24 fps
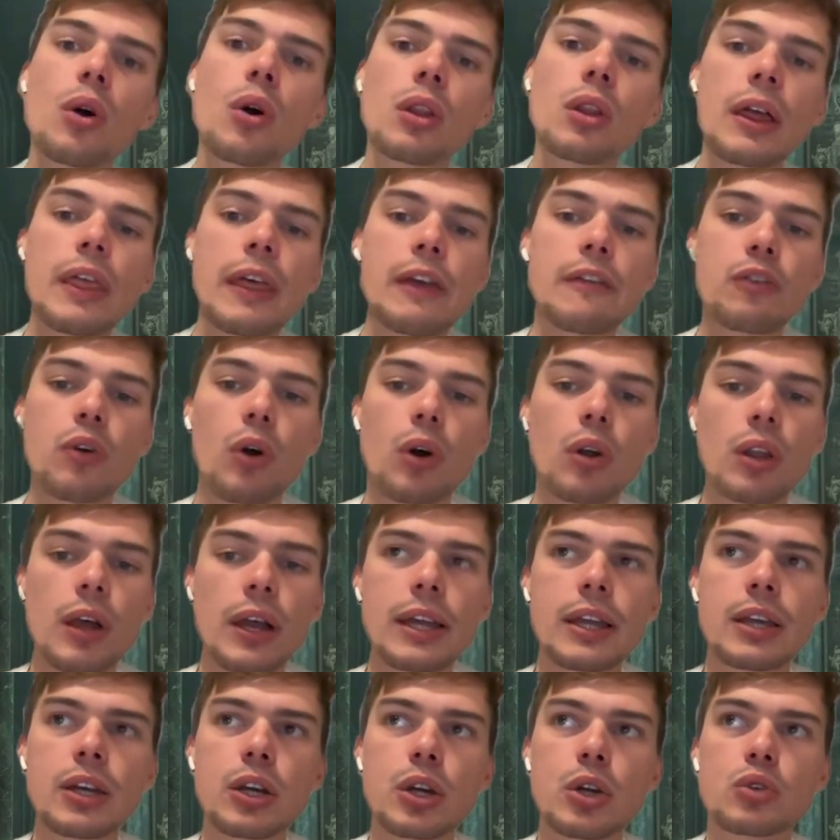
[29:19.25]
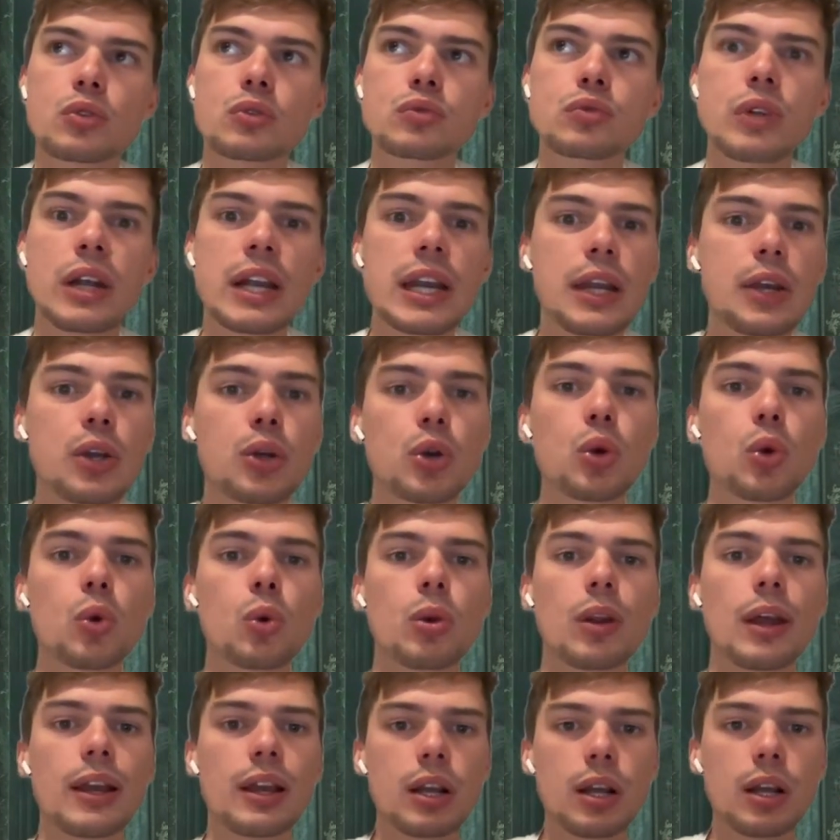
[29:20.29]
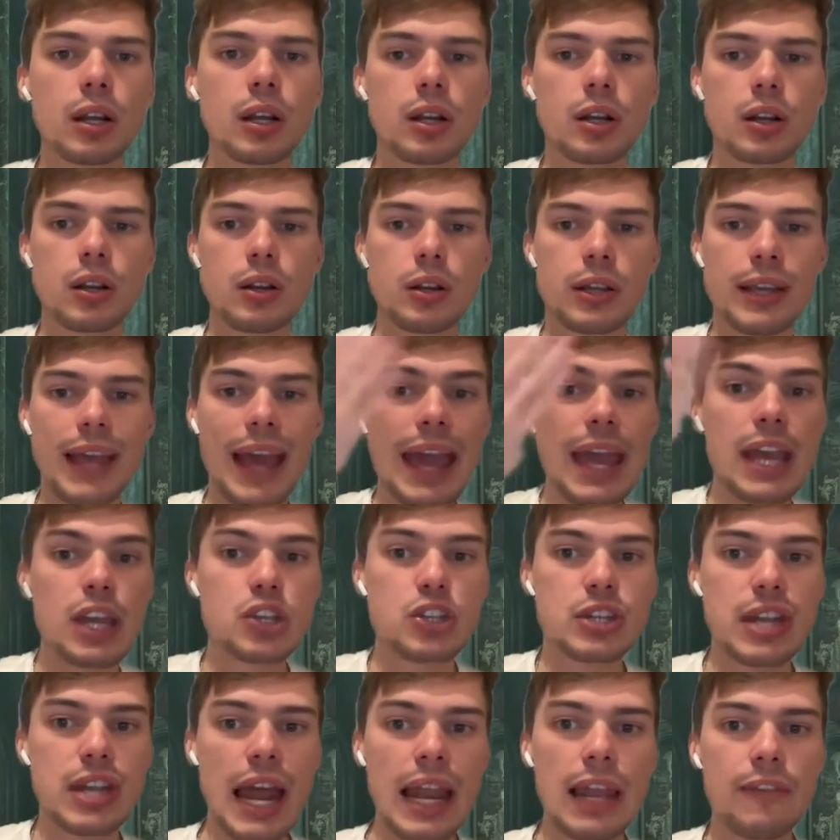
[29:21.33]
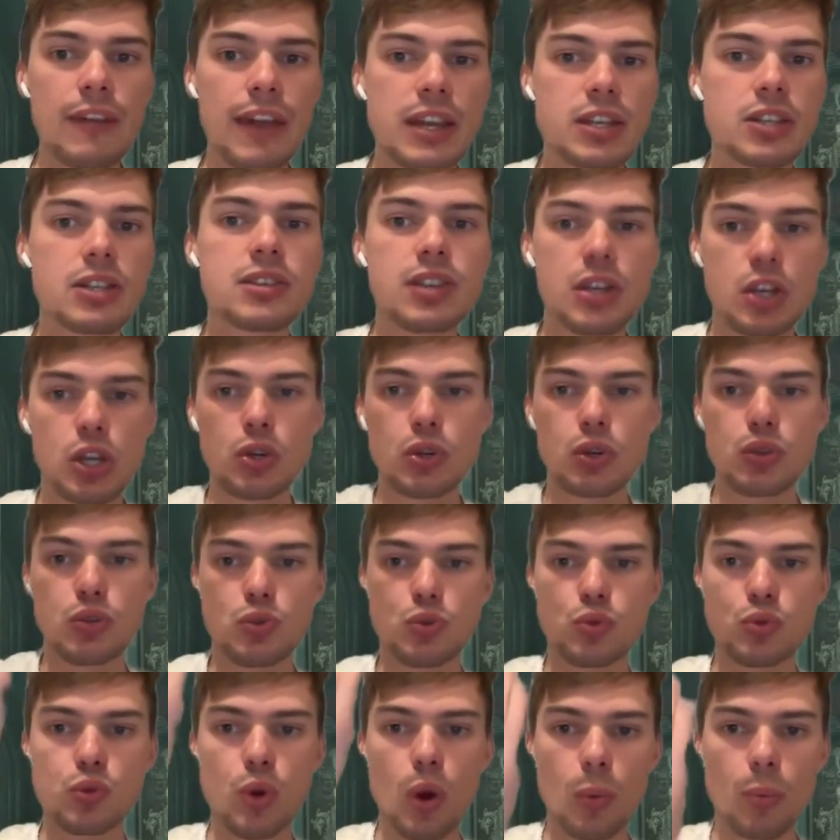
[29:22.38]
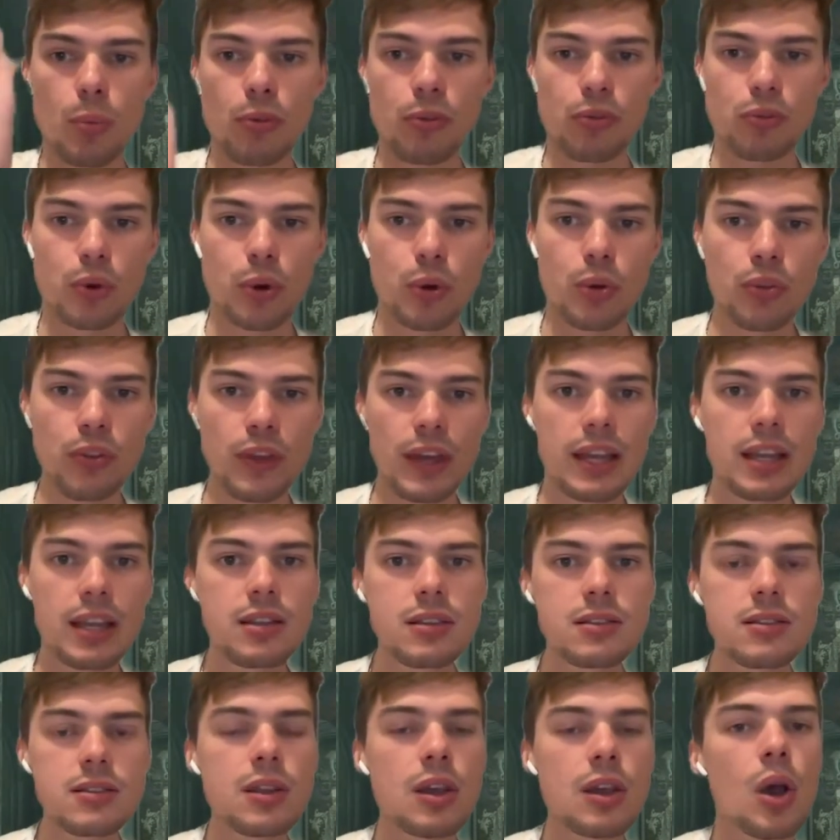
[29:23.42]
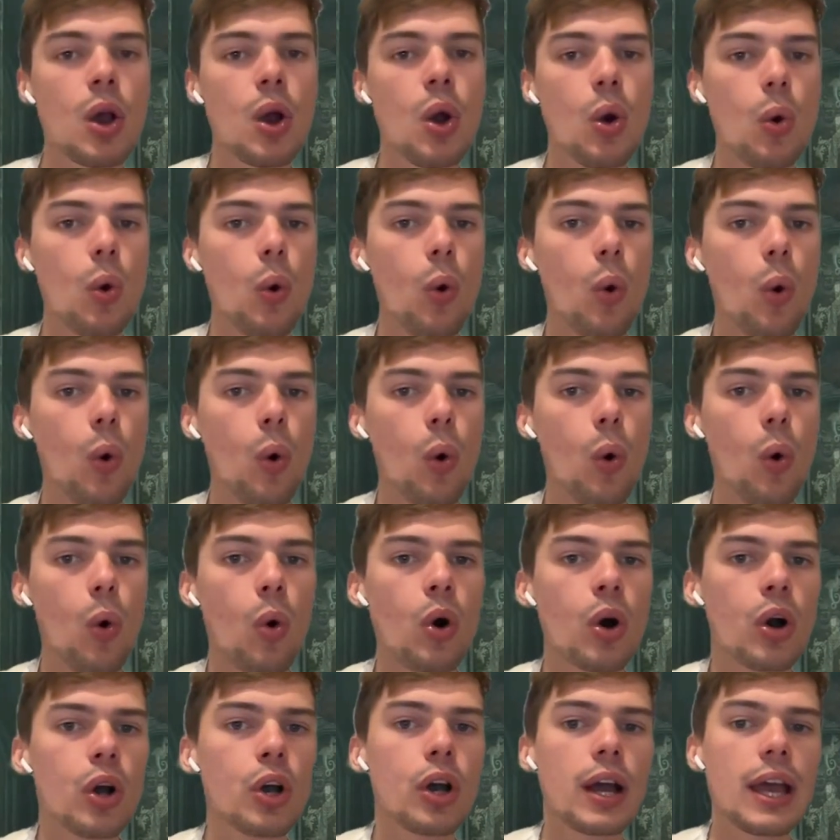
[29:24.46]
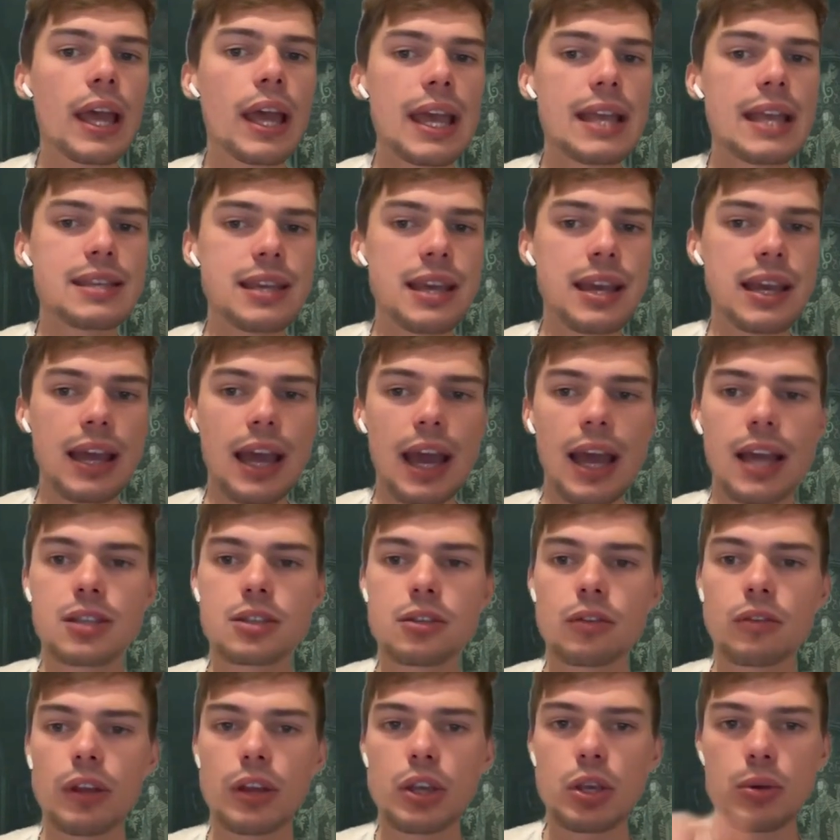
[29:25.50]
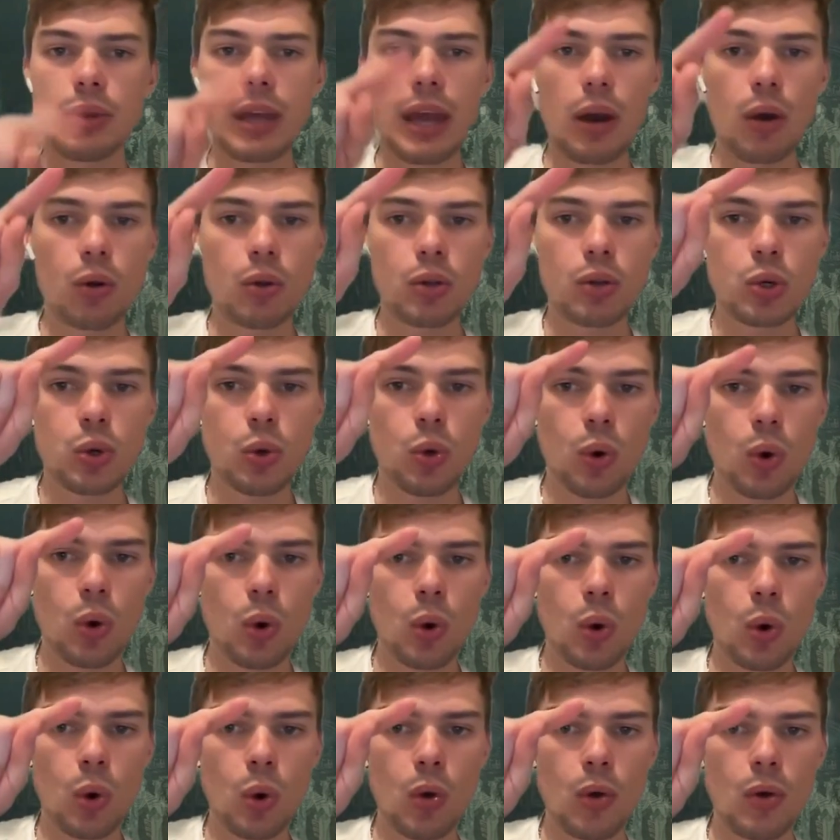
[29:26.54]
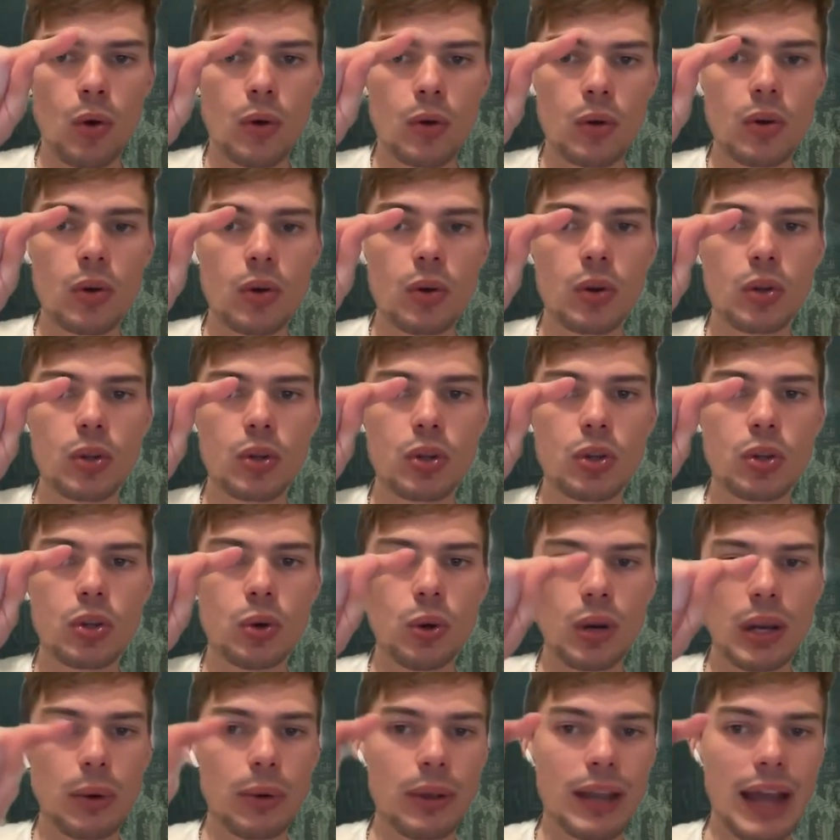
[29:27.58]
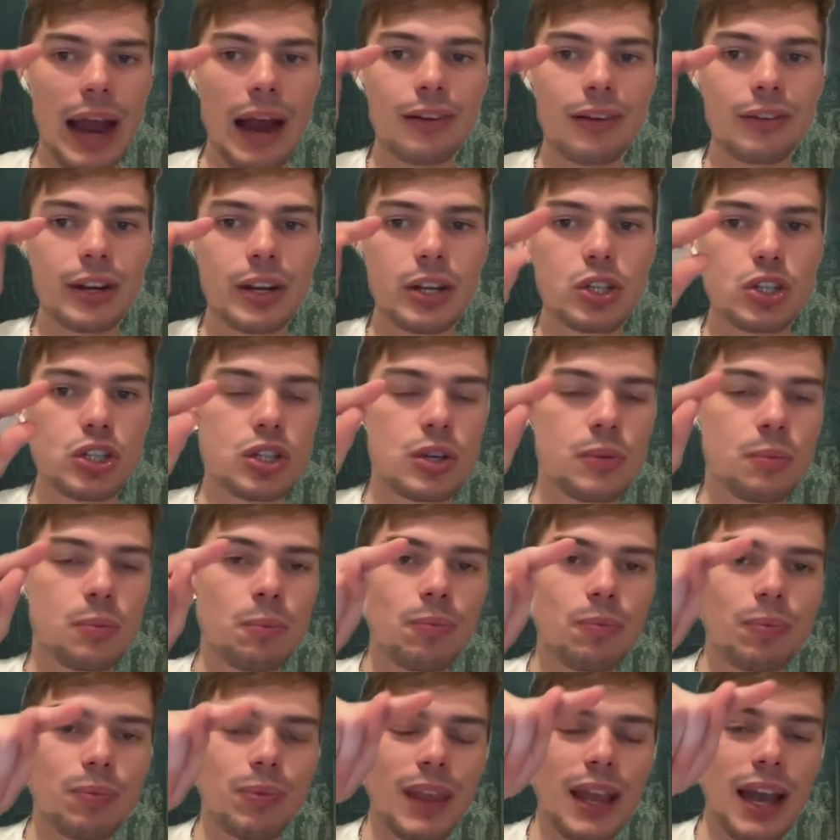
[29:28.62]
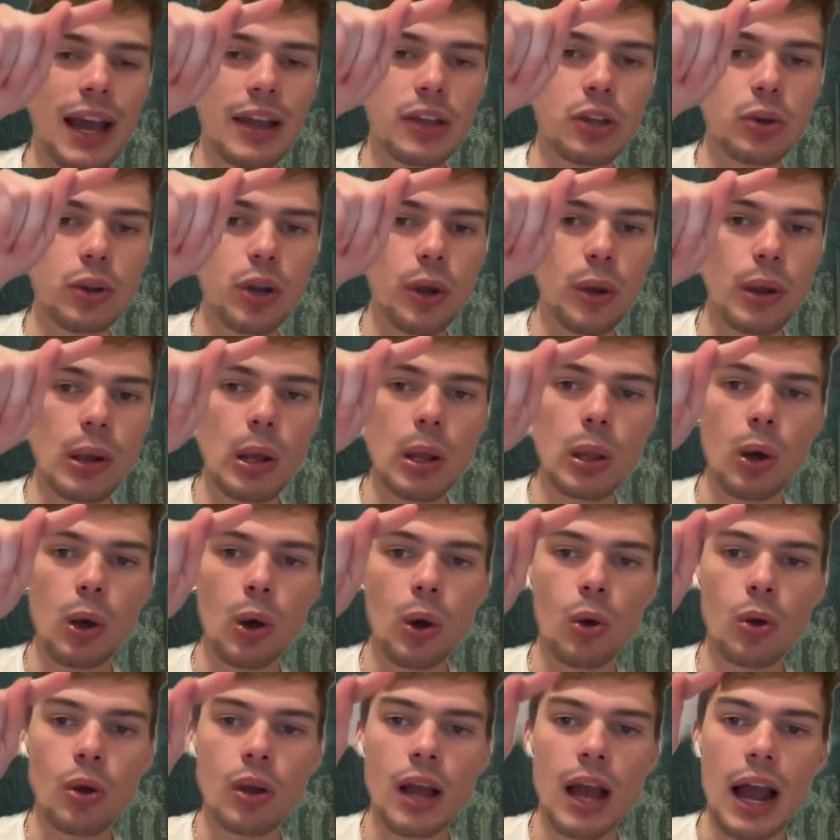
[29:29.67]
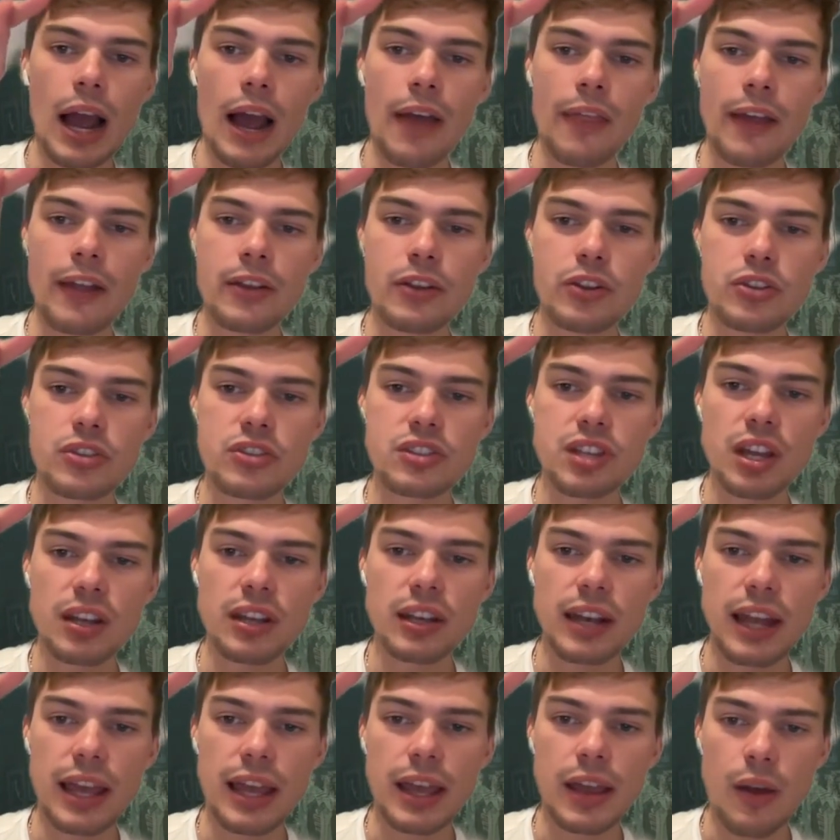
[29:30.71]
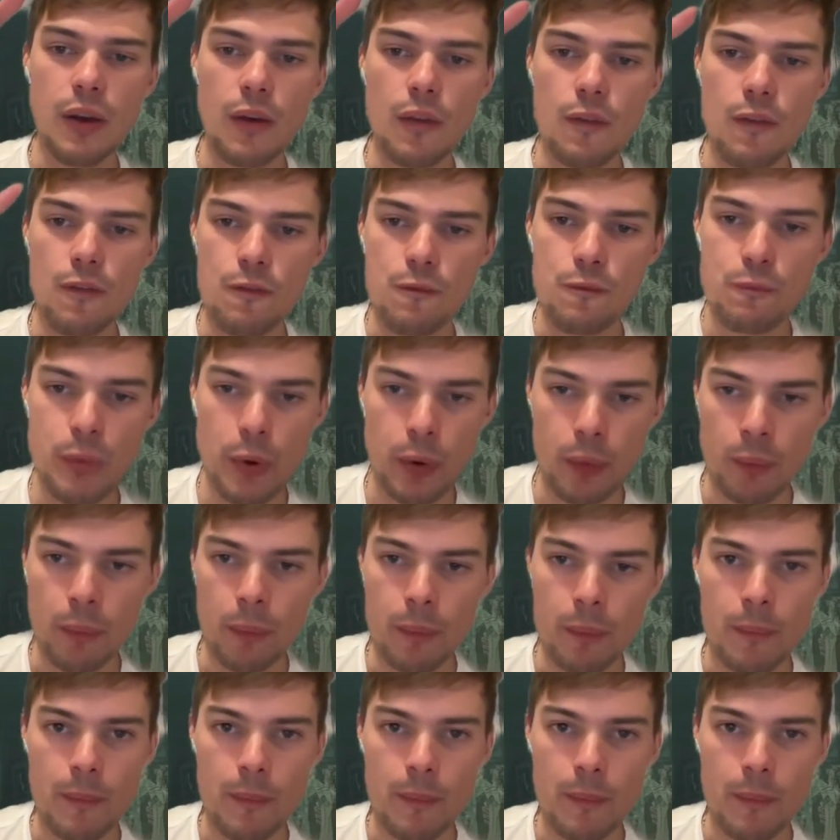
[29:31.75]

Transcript: like, they've got, like, really cool, like, caged elevators and you just drop through things, or is it a case of, like, you get on your little carriage and you're going along and then just suddenly, boom,